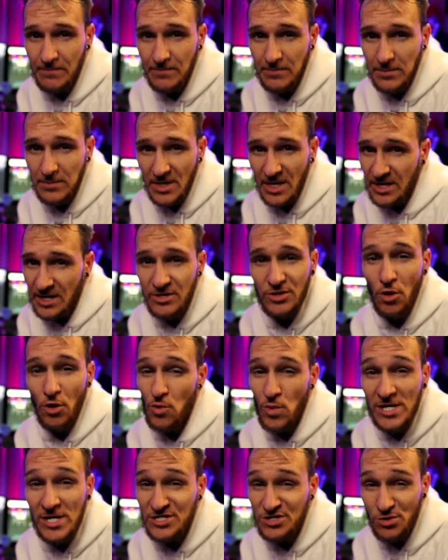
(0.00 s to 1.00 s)
And it don't
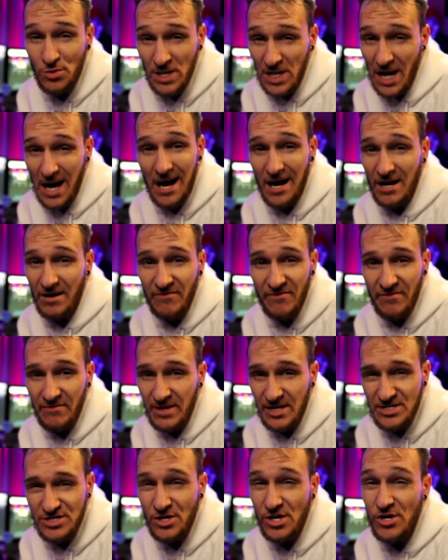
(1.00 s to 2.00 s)
want you alive. It's
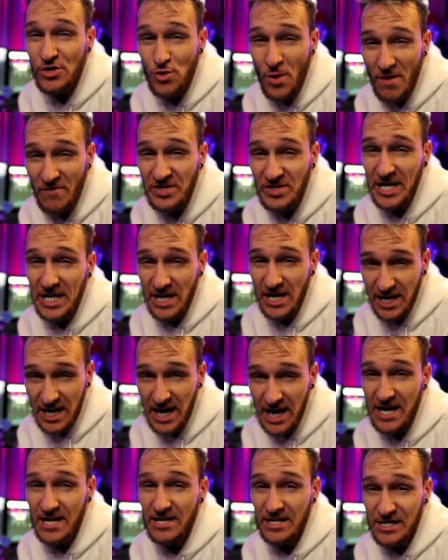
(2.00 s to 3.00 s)
going to do everything it
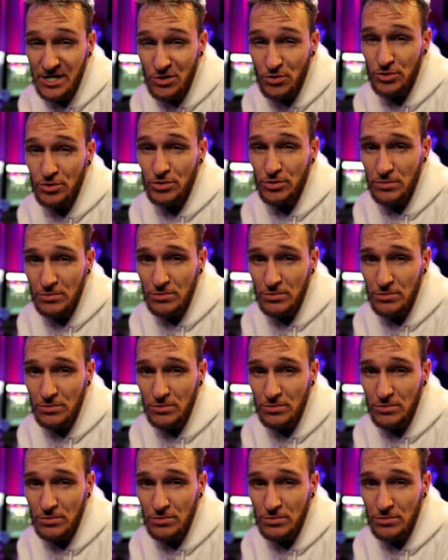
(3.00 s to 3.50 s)
can to kill you.